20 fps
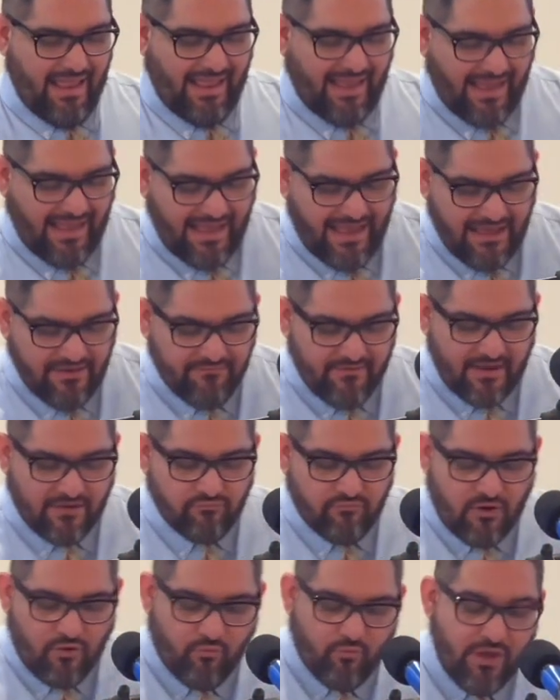
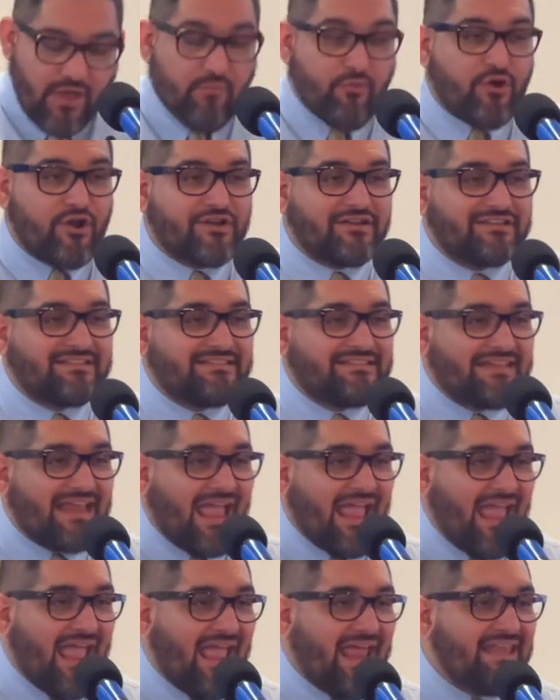even when we were
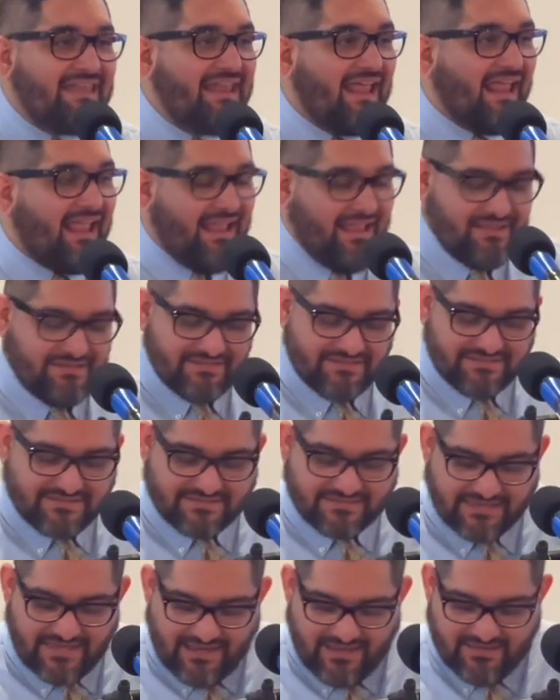dead in
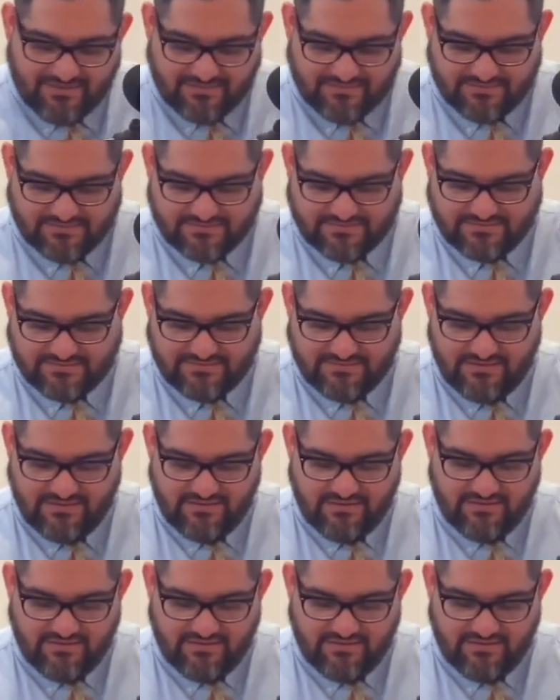sins."